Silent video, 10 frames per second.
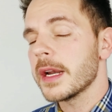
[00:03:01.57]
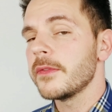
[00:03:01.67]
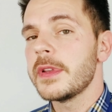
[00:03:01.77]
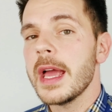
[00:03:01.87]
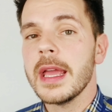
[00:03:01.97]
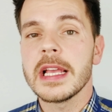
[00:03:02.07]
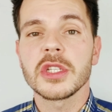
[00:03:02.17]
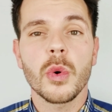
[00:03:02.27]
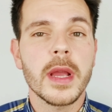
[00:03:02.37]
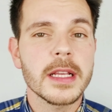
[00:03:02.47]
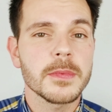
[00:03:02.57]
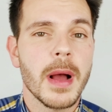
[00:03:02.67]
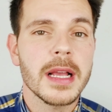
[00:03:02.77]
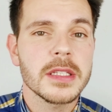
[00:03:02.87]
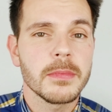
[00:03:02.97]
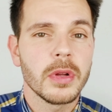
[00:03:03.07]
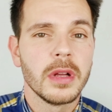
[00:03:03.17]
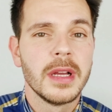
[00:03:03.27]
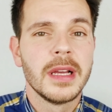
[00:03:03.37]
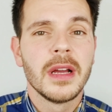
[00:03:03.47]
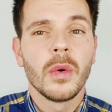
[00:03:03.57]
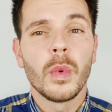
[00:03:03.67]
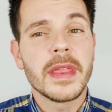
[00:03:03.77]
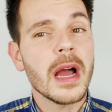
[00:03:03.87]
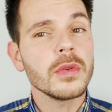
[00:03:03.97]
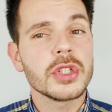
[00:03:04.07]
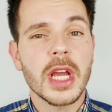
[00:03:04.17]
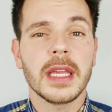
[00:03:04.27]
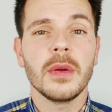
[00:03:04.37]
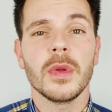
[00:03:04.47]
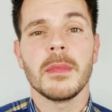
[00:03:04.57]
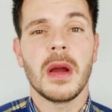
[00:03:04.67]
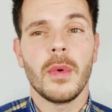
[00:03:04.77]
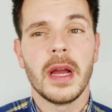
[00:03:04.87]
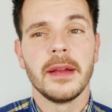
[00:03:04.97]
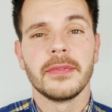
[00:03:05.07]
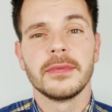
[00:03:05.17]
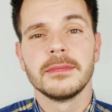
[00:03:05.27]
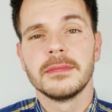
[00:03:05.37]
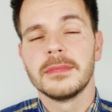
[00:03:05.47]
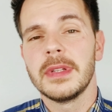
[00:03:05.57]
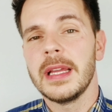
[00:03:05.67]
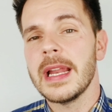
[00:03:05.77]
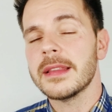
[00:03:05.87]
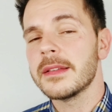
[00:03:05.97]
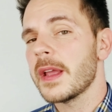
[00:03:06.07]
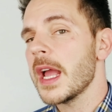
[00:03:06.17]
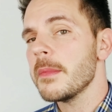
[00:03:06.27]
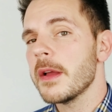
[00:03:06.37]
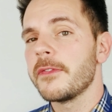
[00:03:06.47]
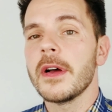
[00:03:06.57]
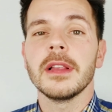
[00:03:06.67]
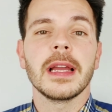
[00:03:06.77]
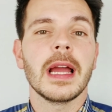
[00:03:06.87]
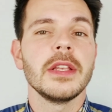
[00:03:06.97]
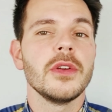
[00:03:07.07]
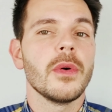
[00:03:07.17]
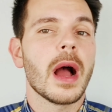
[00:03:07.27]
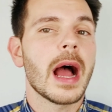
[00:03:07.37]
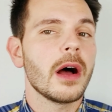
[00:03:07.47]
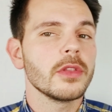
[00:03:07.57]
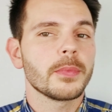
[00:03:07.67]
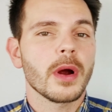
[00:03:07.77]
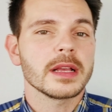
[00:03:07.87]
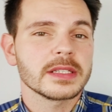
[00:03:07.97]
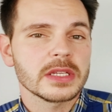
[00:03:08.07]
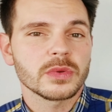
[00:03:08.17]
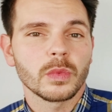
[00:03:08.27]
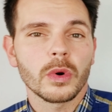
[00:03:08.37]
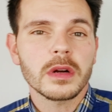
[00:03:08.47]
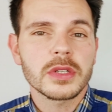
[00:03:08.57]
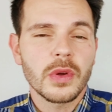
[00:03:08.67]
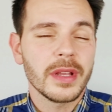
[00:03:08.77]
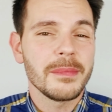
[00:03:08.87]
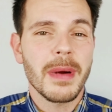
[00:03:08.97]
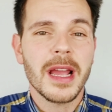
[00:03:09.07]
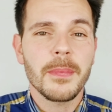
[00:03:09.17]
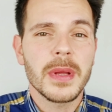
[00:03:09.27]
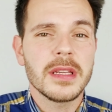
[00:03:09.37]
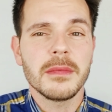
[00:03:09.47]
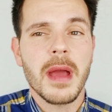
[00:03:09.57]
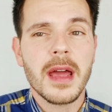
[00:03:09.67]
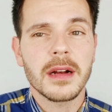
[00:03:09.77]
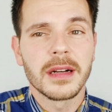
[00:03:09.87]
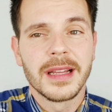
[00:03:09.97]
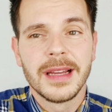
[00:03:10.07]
out of debt as quick as possible without checking with my wife. And at the time, I felt like I knew how the process would work, so only my opinion mattered.